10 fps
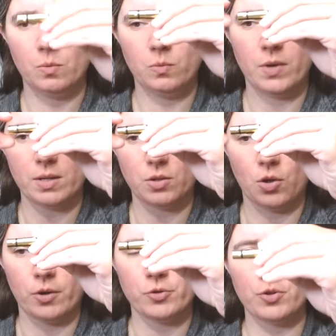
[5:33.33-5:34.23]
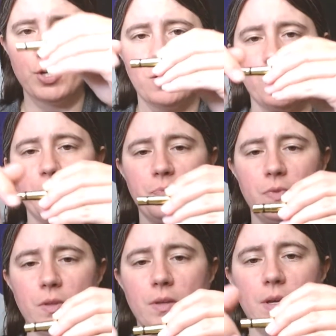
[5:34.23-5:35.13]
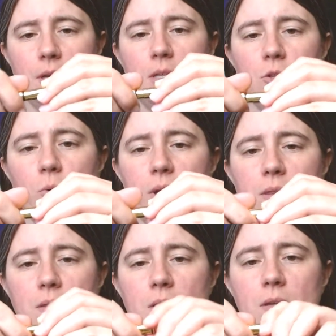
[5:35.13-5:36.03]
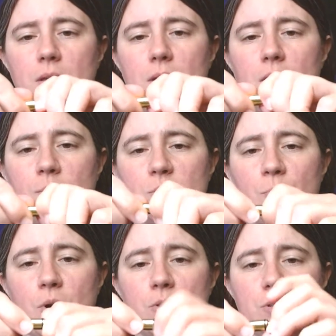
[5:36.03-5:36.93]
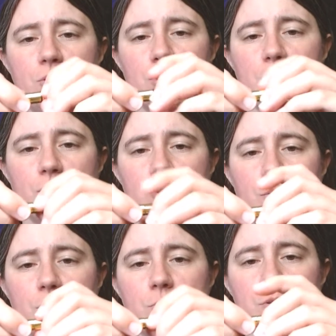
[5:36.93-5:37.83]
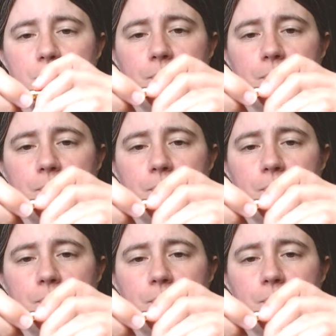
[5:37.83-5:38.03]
We've got the cartridge out, and the way that it comes apart is it just unscrews.